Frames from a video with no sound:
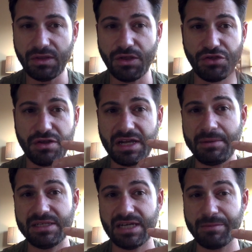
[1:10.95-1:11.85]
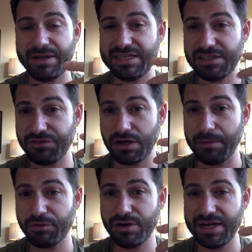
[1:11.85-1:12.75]
The third thing I'm going to talk about is if you're
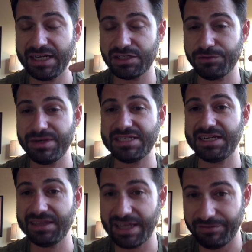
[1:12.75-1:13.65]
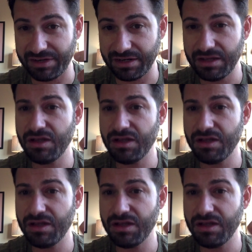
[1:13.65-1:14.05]
upgrading to Reason 11